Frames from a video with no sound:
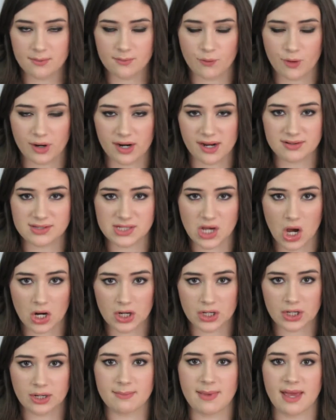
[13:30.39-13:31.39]
workouts
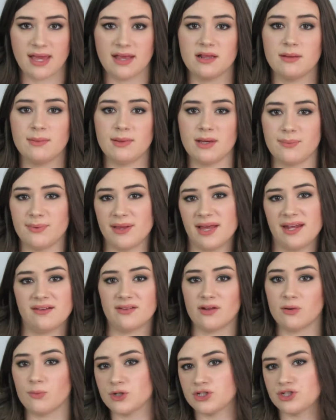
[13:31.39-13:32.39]
harder, making the meal plan a
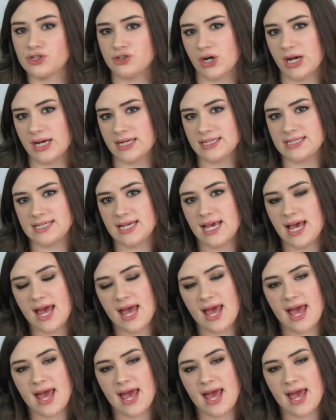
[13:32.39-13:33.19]
little more strict.